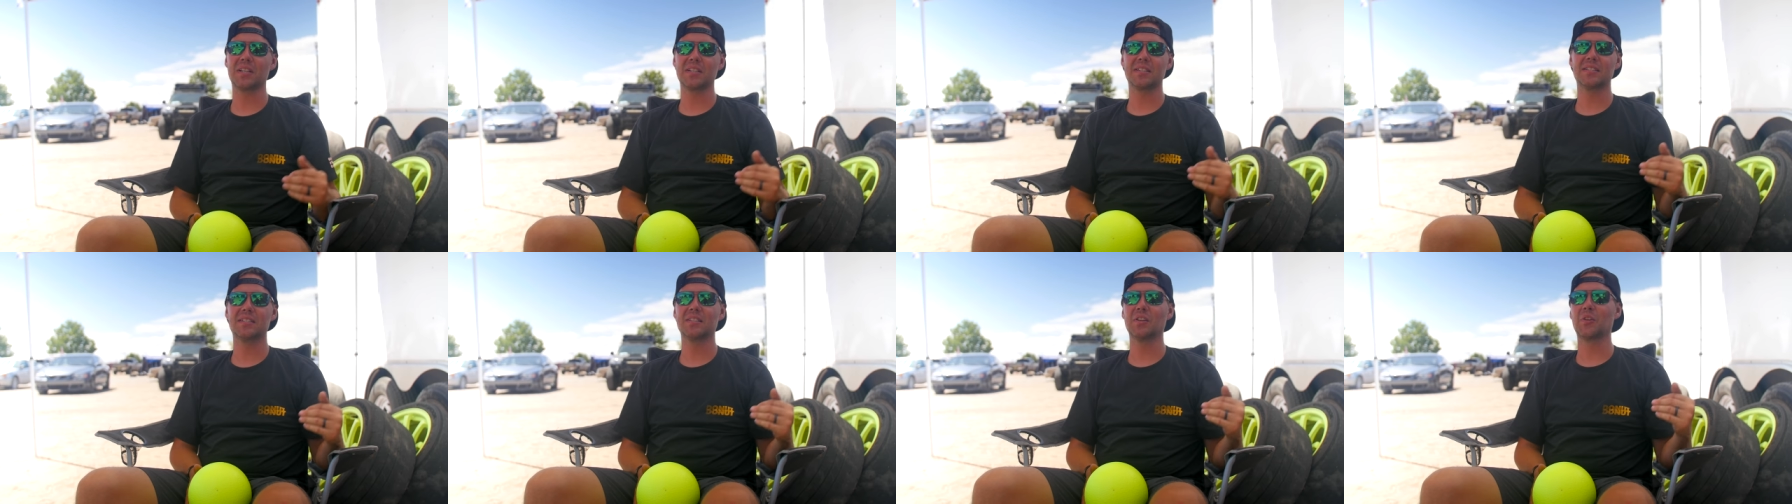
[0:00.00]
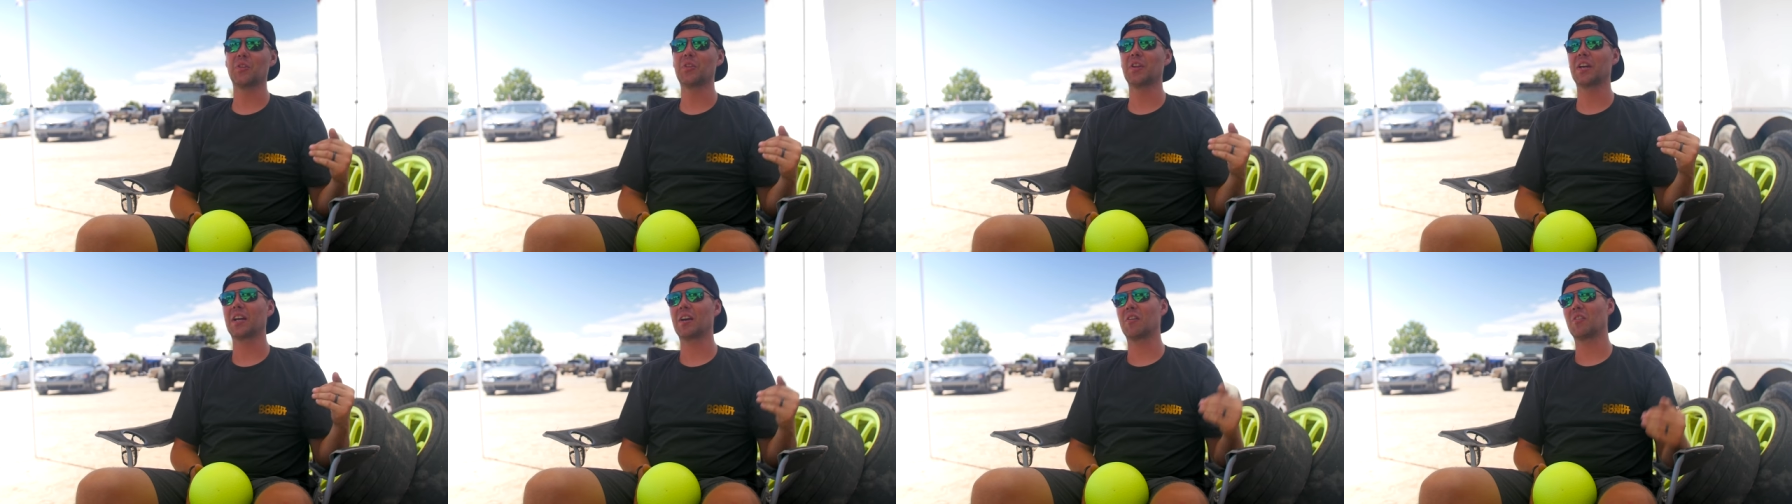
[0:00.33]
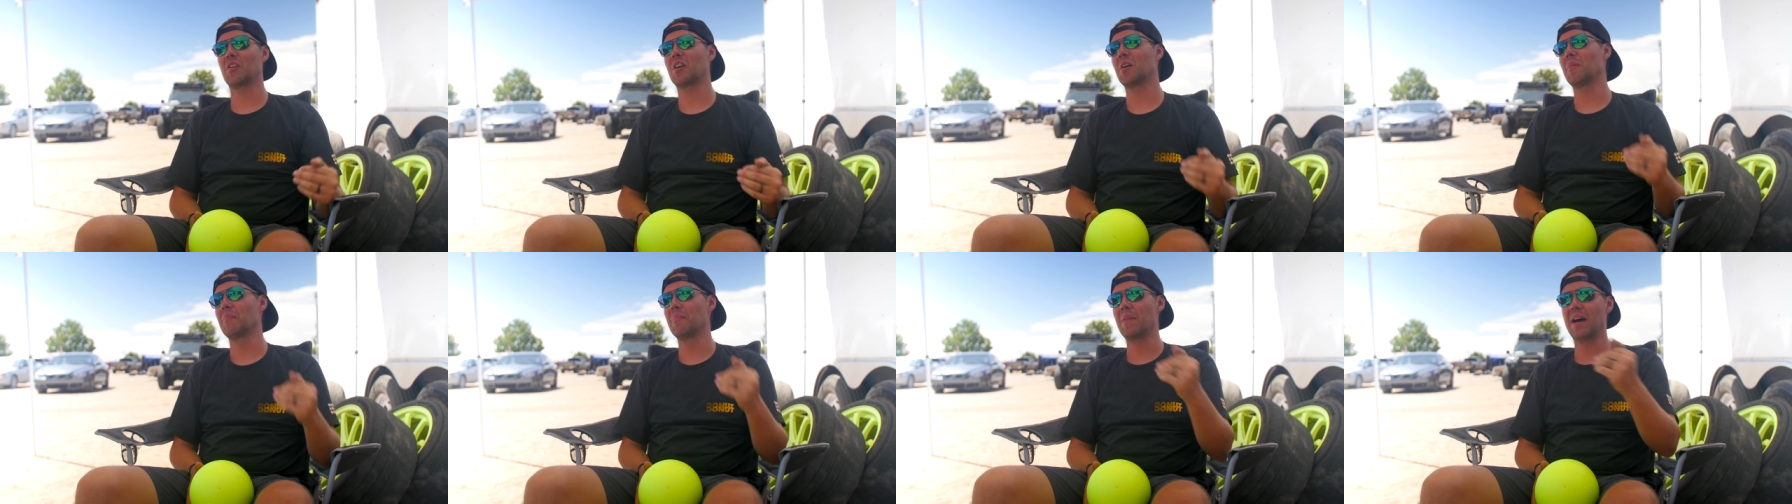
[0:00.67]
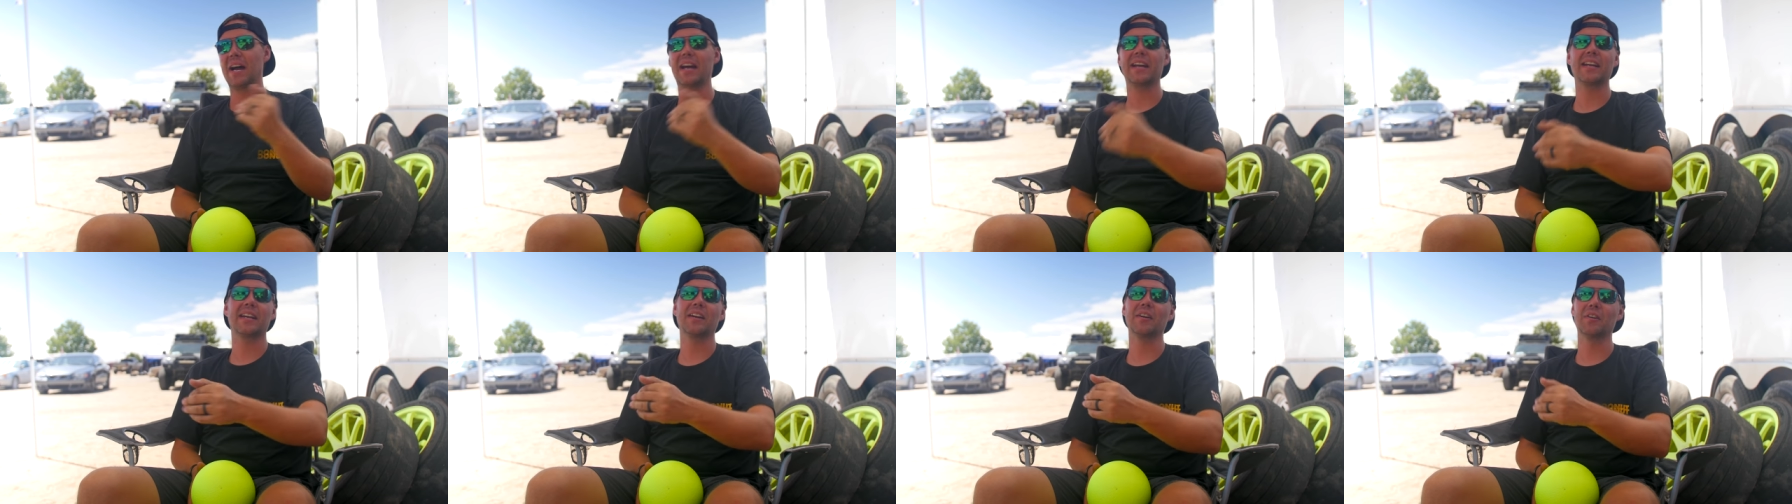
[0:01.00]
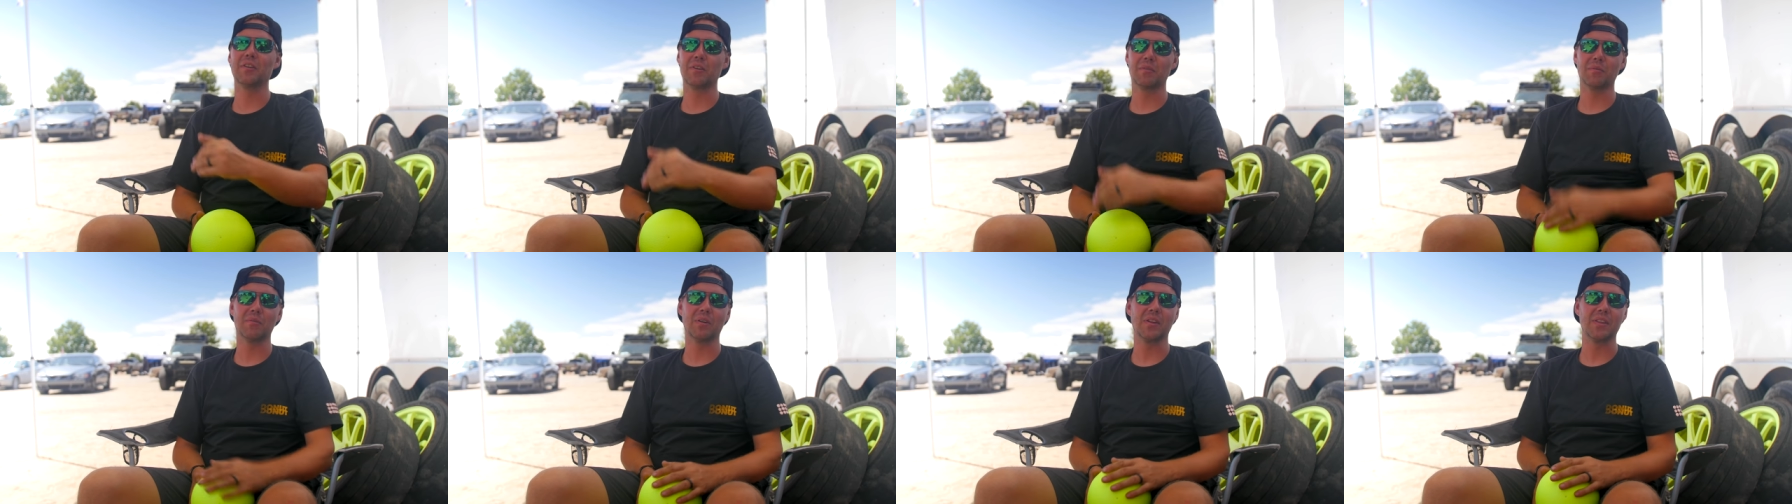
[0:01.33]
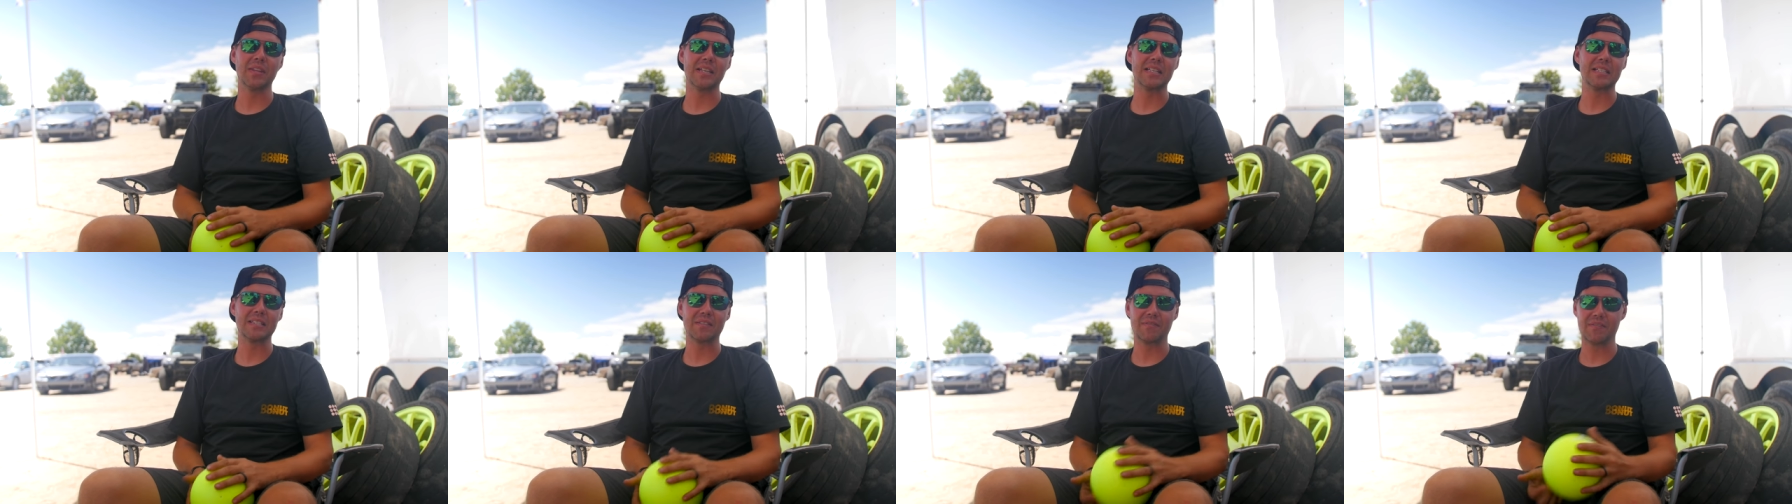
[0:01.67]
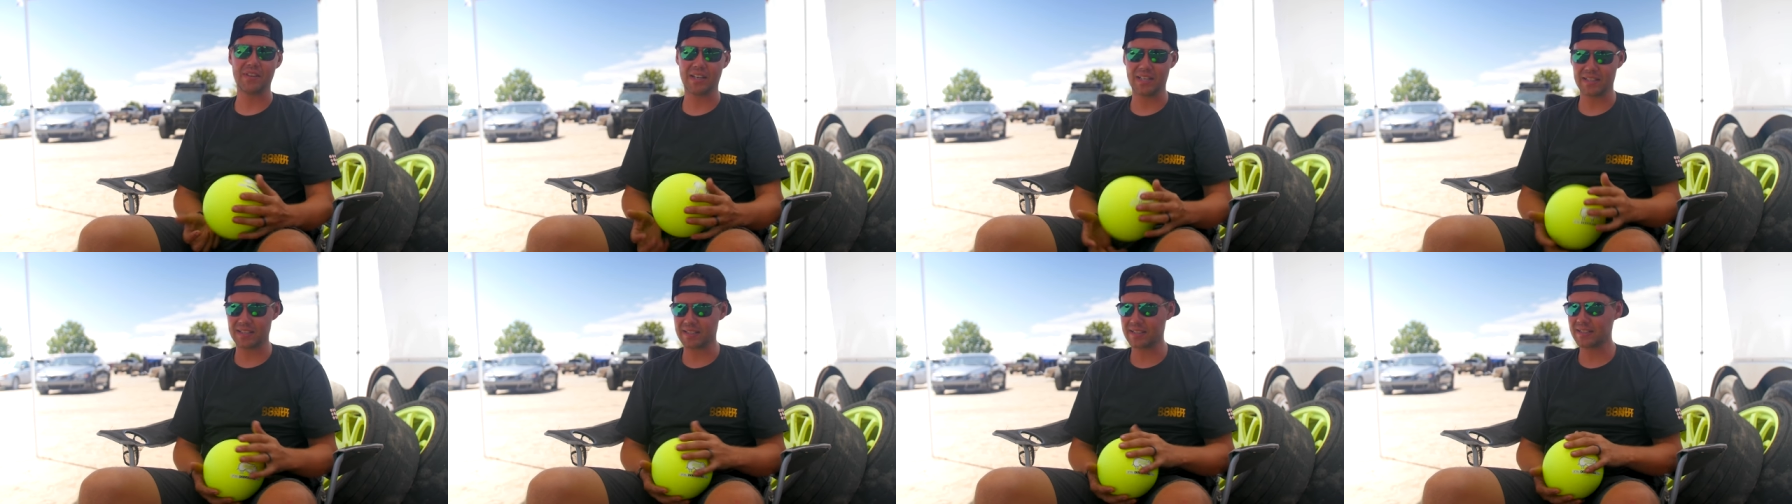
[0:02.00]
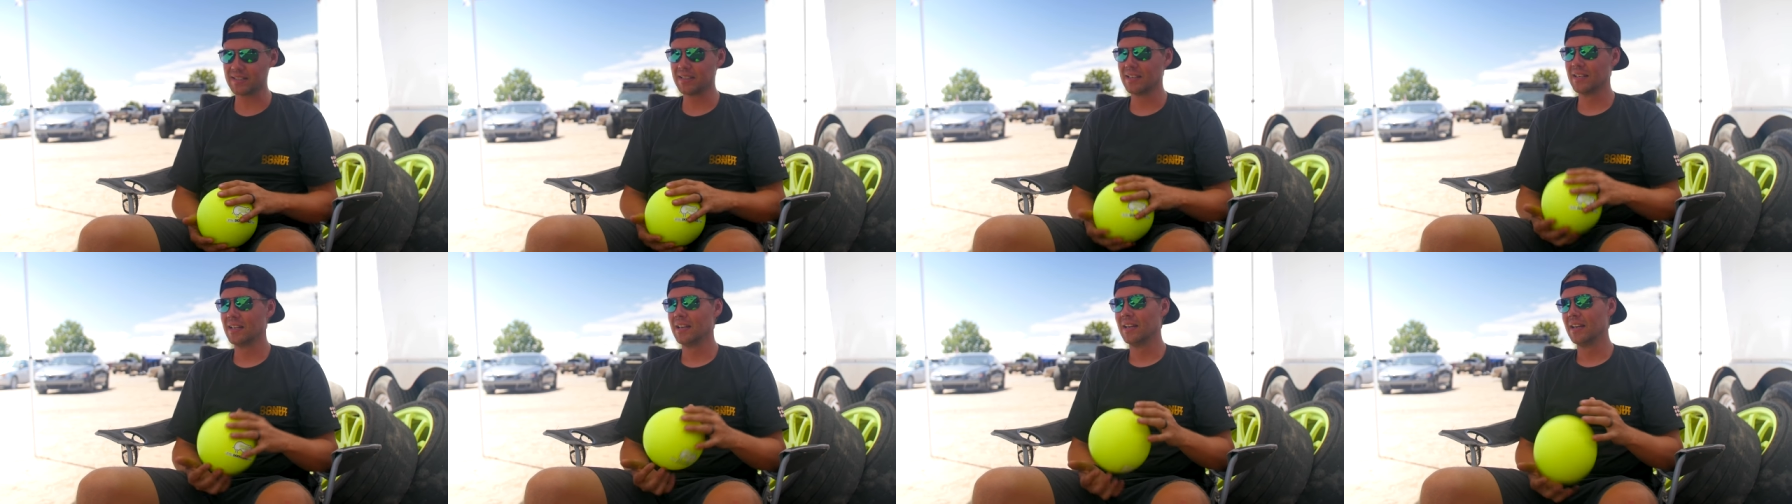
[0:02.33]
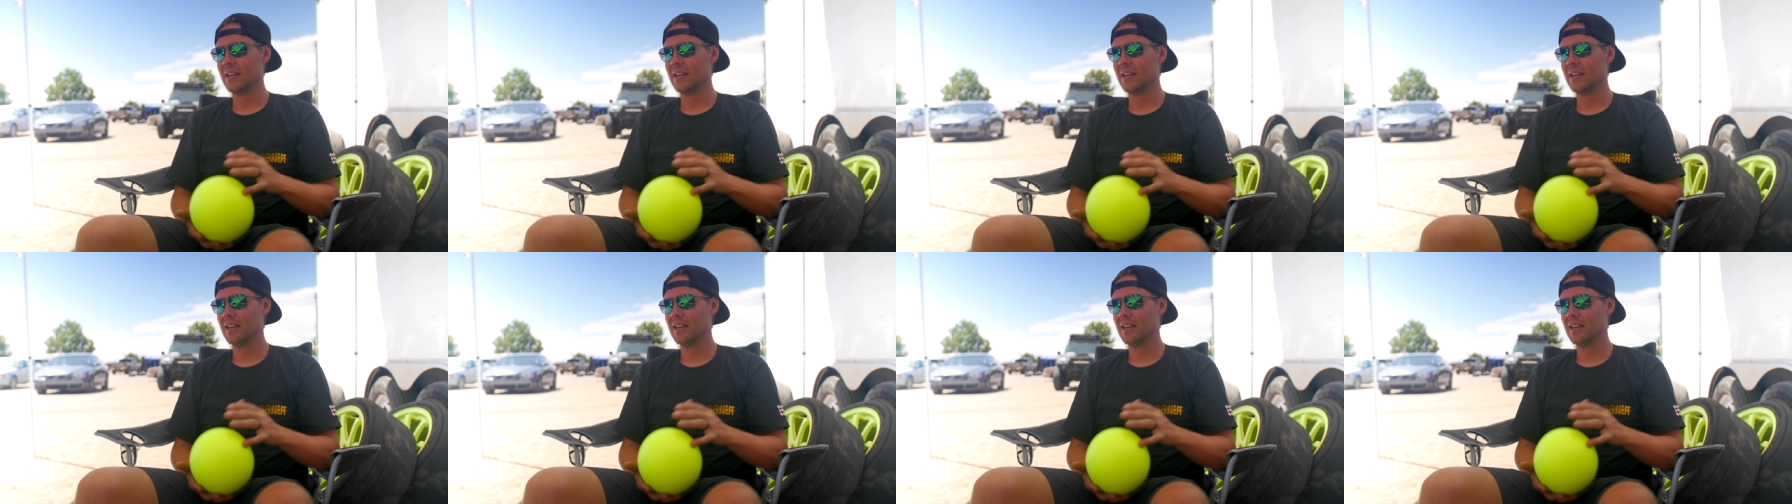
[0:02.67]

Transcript: I still think I'll come back here to run these events.